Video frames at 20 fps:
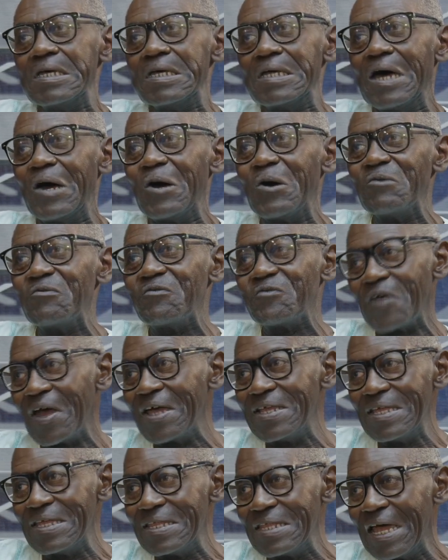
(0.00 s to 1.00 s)
On
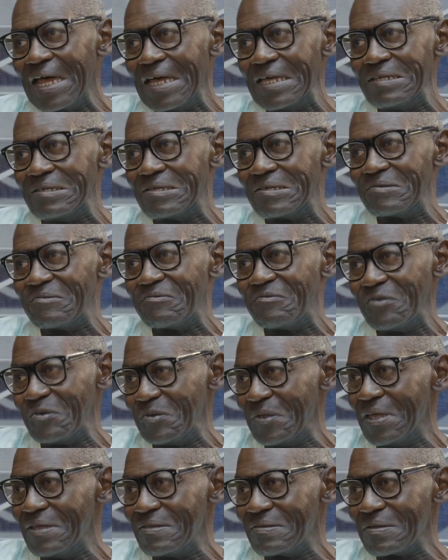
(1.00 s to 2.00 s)
Friday night, a few
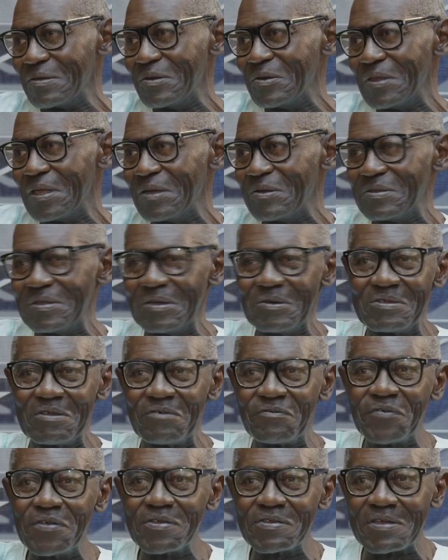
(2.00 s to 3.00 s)
days ago, there was a
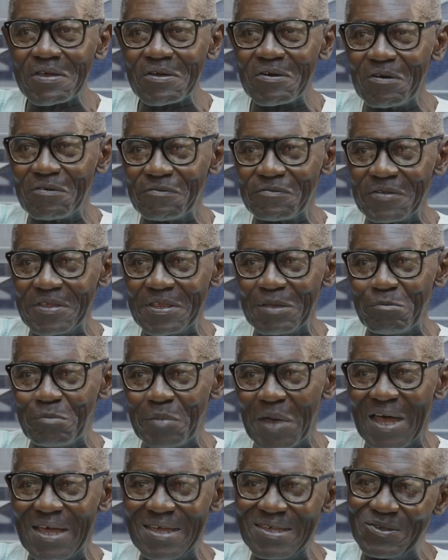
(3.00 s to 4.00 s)
fisticuff in a
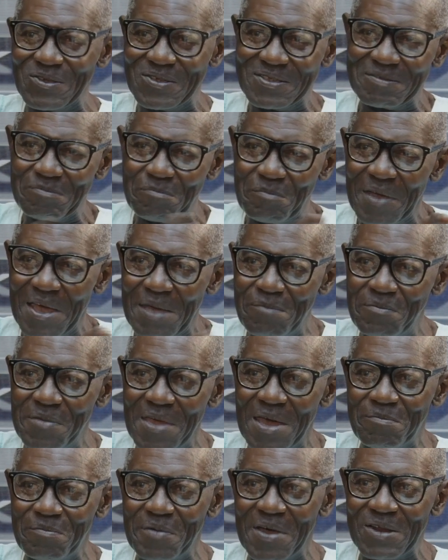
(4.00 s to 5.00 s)
bar, you know, the
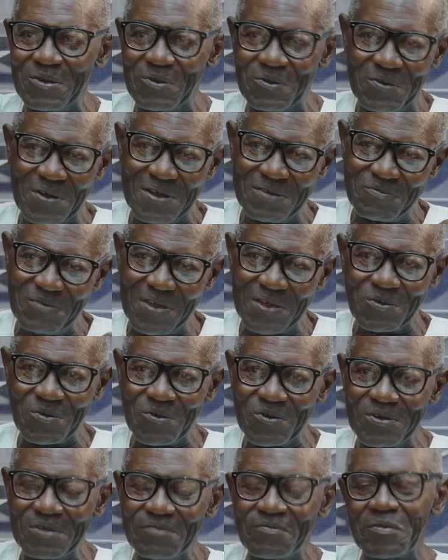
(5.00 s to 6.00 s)
beer parlor round
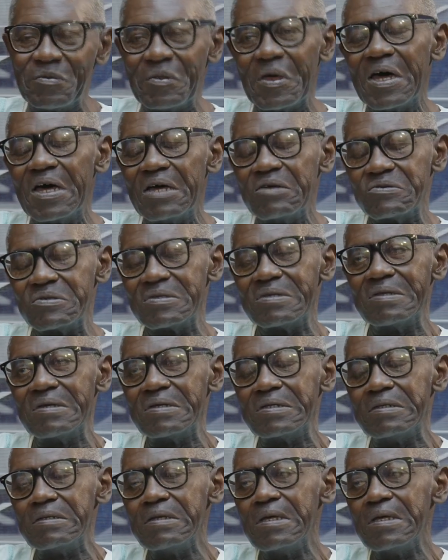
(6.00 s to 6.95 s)
corner from the house, you know.